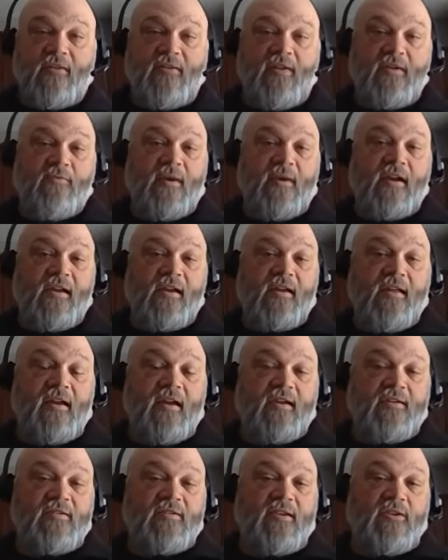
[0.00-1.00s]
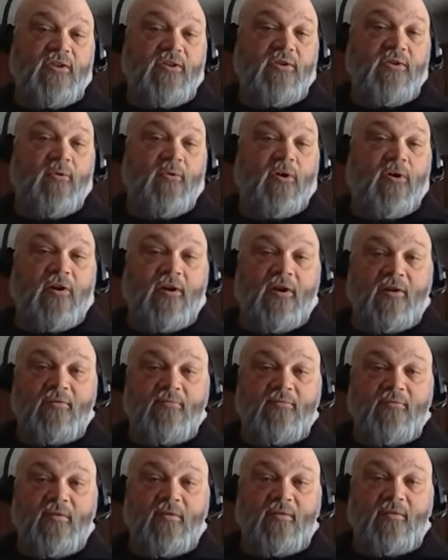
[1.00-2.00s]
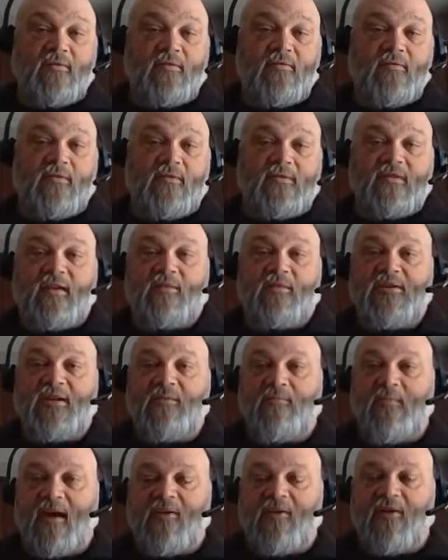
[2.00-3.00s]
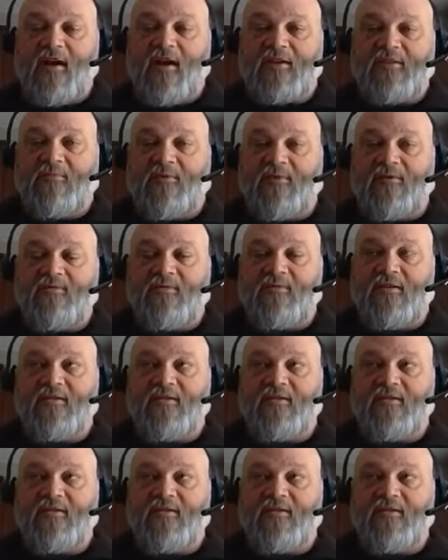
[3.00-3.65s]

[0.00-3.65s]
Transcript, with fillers: And they recognize that you are the subject matter expert.